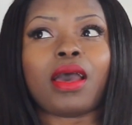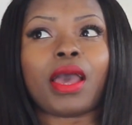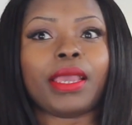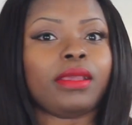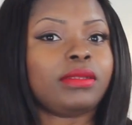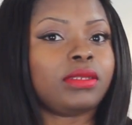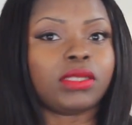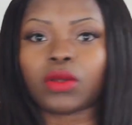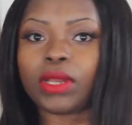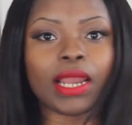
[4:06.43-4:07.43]
I
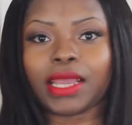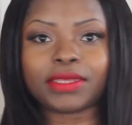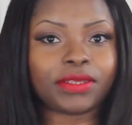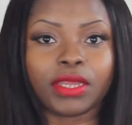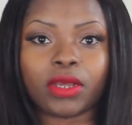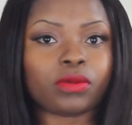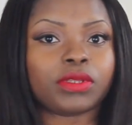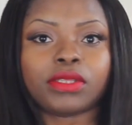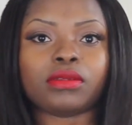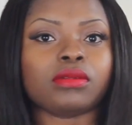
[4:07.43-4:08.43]
don't like
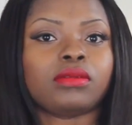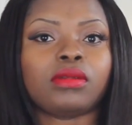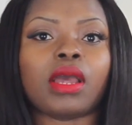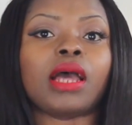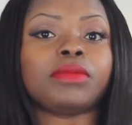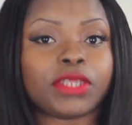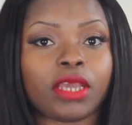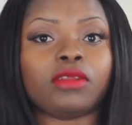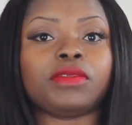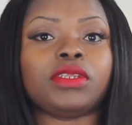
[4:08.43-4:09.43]
snails. I'm
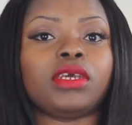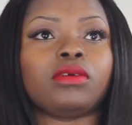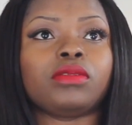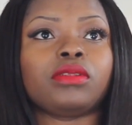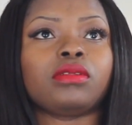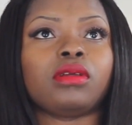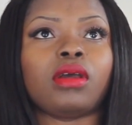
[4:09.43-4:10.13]
scared of snails.